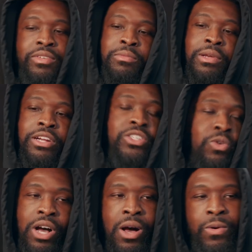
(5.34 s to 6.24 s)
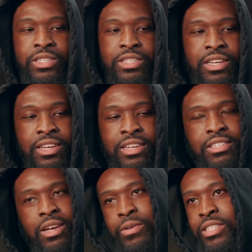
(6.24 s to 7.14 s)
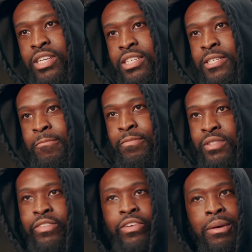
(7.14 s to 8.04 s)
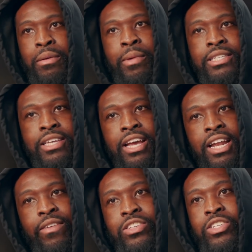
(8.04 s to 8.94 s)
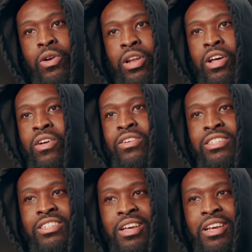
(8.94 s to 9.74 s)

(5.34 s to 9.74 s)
been there 2 hours. So it's just for him to maintain that for so long,